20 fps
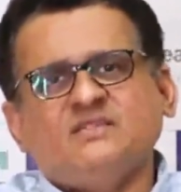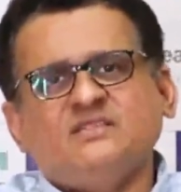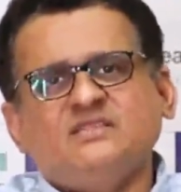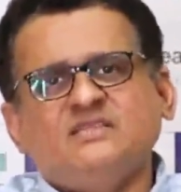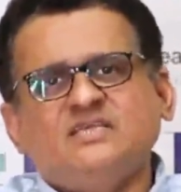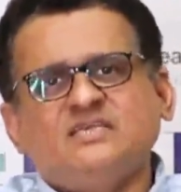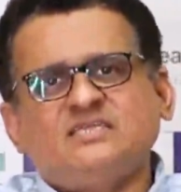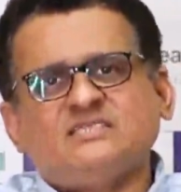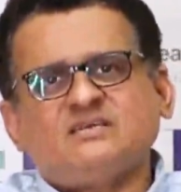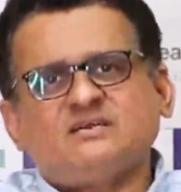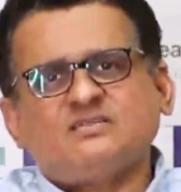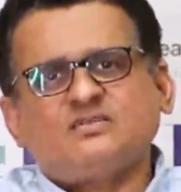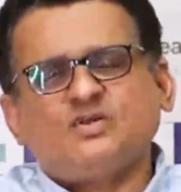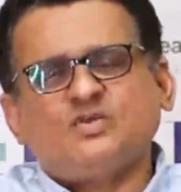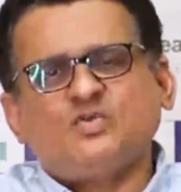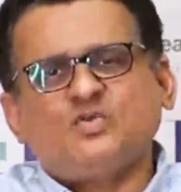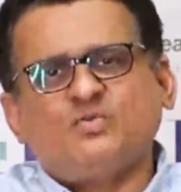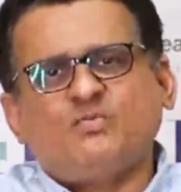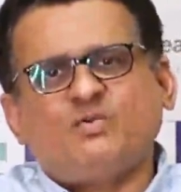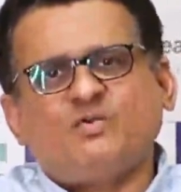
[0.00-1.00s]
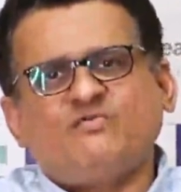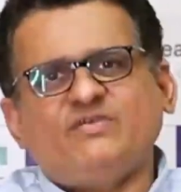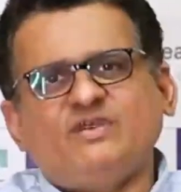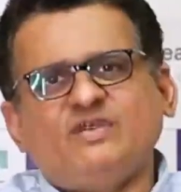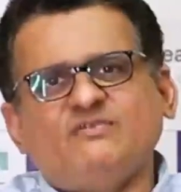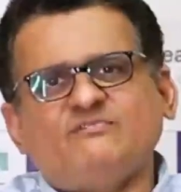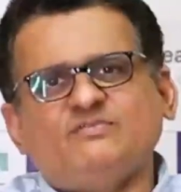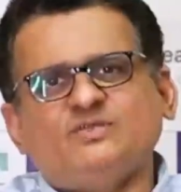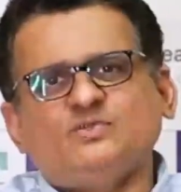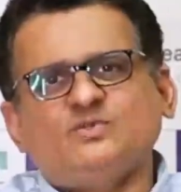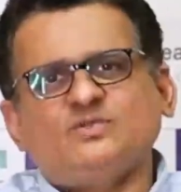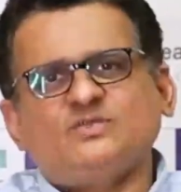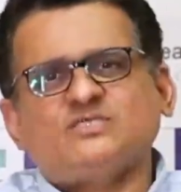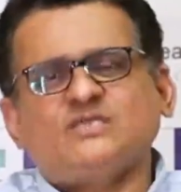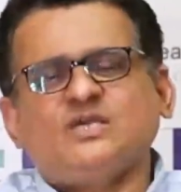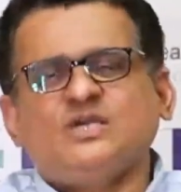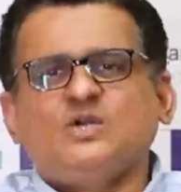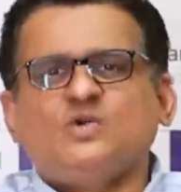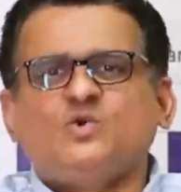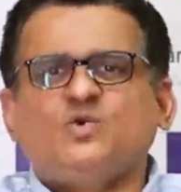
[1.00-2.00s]
These are the group of
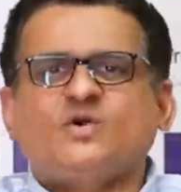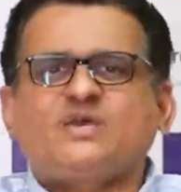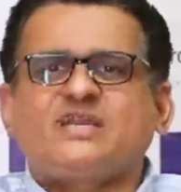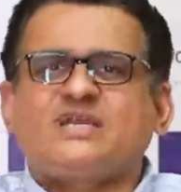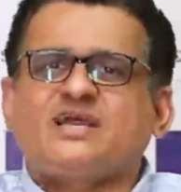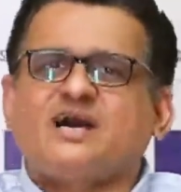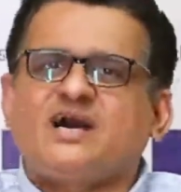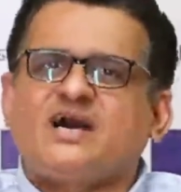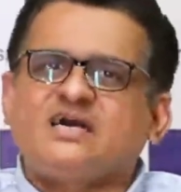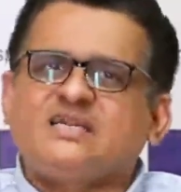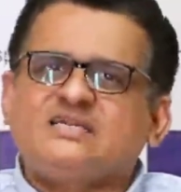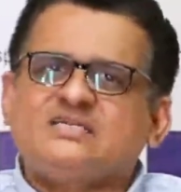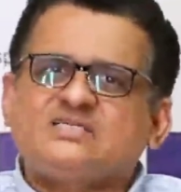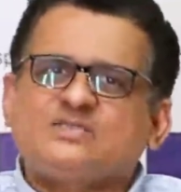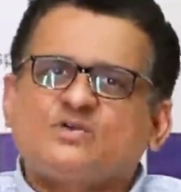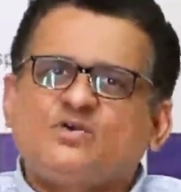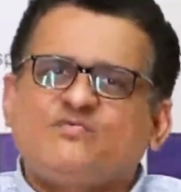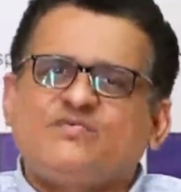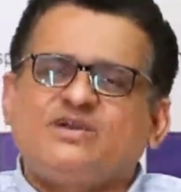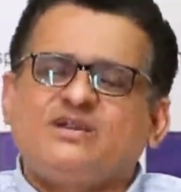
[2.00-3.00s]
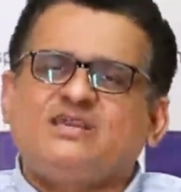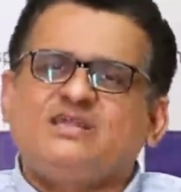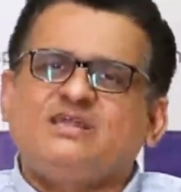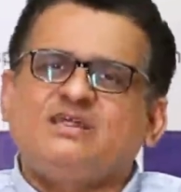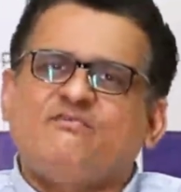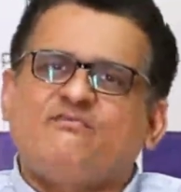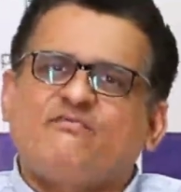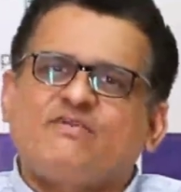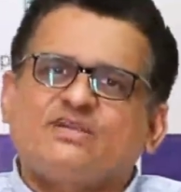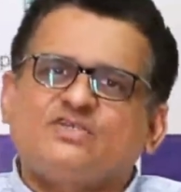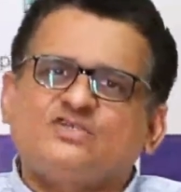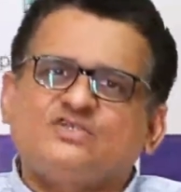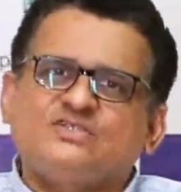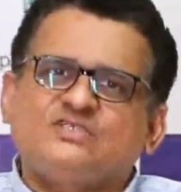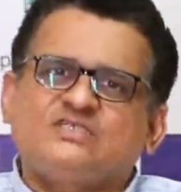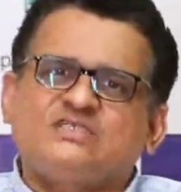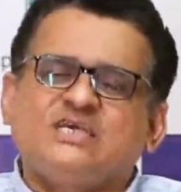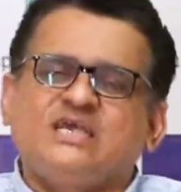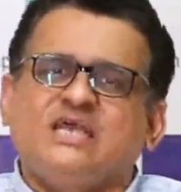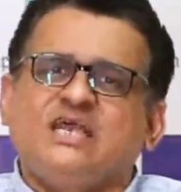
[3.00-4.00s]
individuals who are at high risk of getting
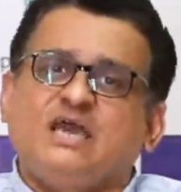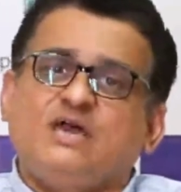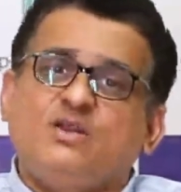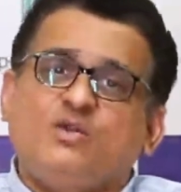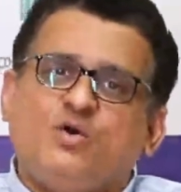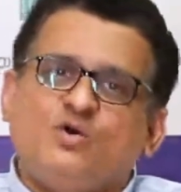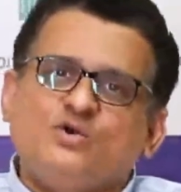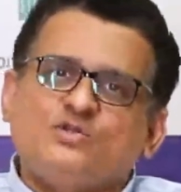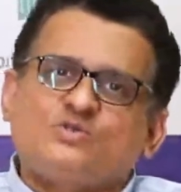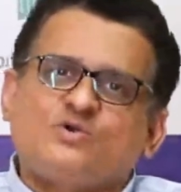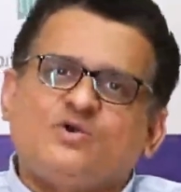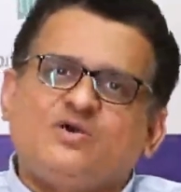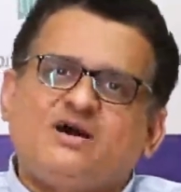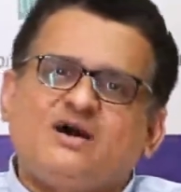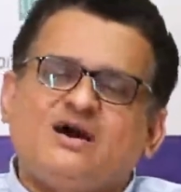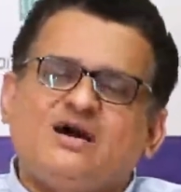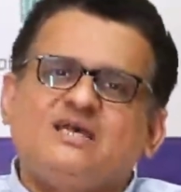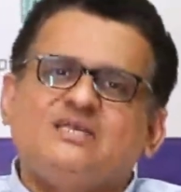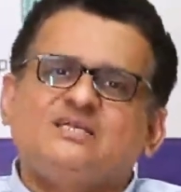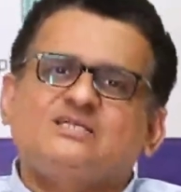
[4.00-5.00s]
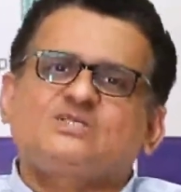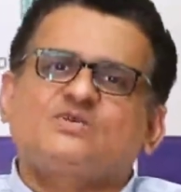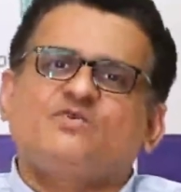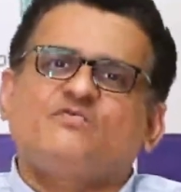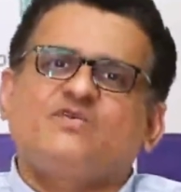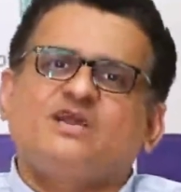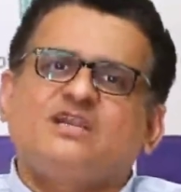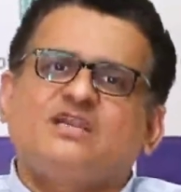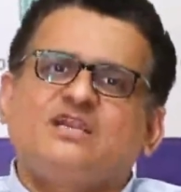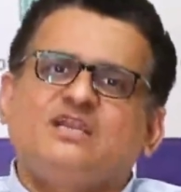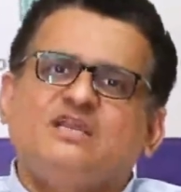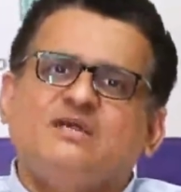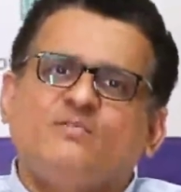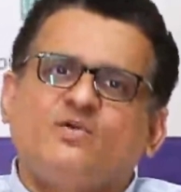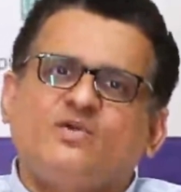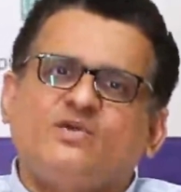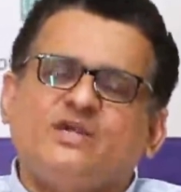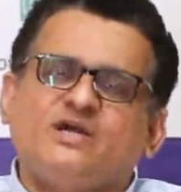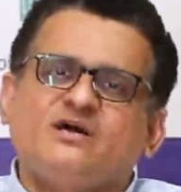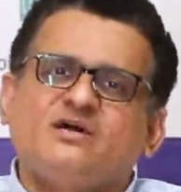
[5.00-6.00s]
infections and also a high risk of getting
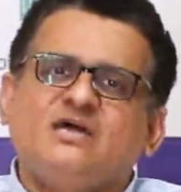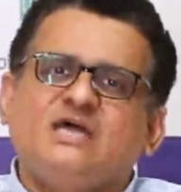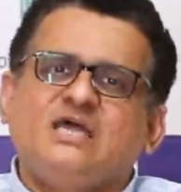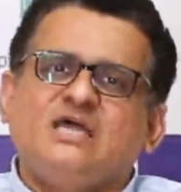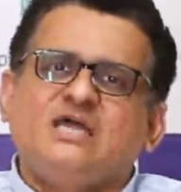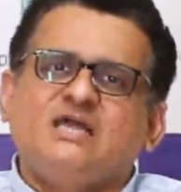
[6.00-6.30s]
pneumonia,